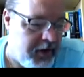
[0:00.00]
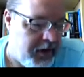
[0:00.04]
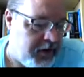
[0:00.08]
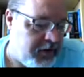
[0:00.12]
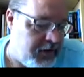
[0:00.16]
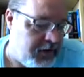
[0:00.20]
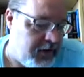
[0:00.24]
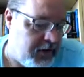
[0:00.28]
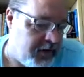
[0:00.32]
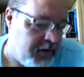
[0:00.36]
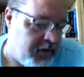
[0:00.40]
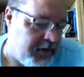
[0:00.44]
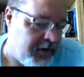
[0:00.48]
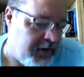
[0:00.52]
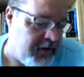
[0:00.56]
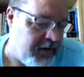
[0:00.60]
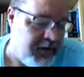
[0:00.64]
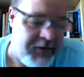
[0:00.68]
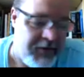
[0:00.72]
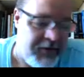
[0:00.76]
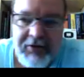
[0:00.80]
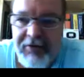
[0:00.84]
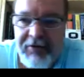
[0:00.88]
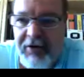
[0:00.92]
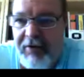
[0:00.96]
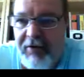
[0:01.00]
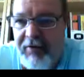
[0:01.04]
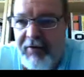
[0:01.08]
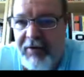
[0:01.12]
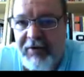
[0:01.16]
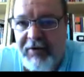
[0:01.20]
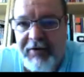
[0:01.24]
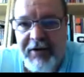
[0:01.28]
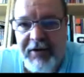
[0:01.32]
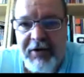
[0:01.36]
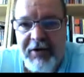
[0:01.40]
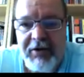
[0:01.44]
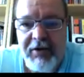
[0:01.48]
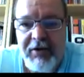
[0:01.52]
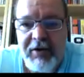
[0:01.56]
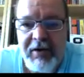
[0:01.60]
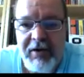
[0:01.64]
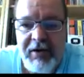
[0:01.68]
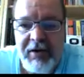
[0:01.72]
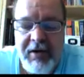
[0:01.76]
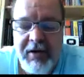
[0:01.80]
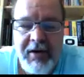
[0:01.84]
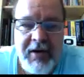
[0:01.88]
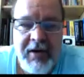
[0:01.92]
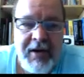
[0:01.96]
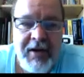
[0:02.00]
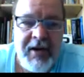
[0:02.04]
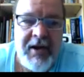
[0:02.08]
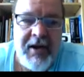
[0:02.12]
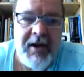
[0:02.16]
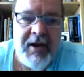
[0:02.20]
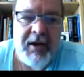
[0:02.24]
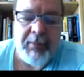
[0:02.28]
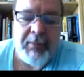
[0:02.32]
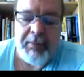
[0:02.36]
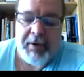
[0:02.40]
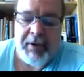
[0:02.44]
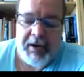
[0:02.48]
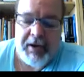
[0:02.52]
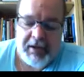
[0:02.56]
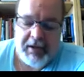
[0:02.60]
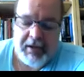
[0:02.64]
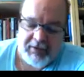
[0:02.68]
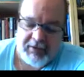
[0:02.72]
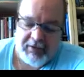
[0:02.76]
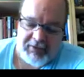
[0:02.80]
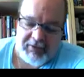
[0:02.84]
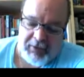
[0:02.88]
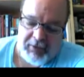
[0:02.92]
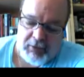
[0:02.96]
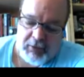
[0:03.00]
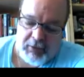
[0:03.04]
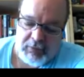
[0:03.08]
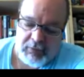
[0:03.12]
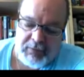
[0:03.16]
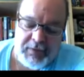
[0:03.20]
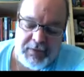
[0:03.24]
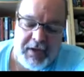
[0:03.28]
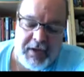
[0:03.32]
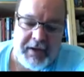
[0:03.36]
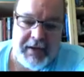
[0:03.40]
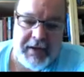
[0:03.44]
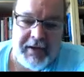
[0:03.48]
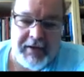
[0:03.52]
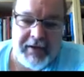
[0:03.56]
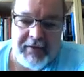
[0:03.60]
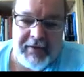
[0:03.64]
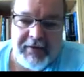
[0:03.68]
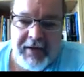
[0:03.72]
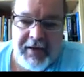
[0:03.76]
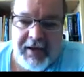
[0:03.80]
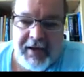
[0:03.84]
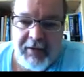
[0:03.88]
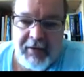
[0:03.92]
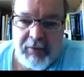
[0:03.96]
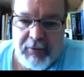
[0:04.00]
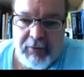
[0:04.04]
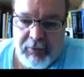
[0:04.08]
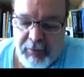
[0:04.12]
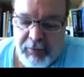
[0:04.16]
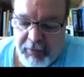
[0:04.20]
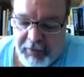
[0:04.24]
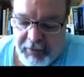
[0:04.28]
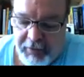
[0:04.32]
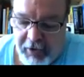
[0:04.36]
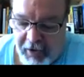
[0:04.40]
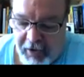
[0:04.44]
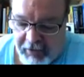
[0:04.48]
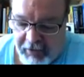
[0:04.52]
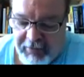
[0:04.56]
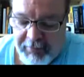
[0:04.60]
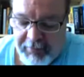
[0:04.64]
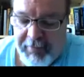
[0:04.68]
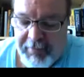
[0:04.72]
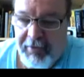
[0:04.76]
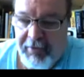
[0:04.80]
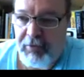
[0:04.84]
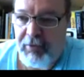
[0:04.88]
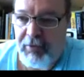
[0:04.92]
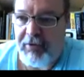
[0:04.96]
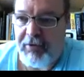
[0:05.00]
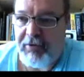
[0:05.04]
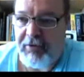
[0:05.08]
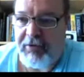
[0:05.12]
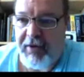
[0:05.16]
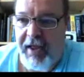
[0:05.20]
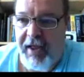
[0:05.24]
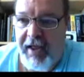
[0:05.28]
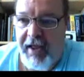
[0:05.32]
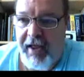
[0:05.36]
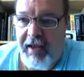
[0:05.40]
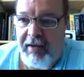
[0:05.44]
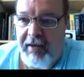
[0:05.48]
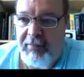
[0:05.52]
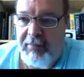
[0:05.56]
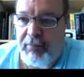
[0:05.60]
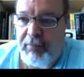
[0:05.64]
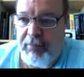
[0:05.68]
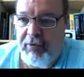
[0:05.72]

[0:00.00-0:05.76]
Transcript: uh, scientific discovery as they could, but it's still like, like I said, it was really awesome, but it was really sad.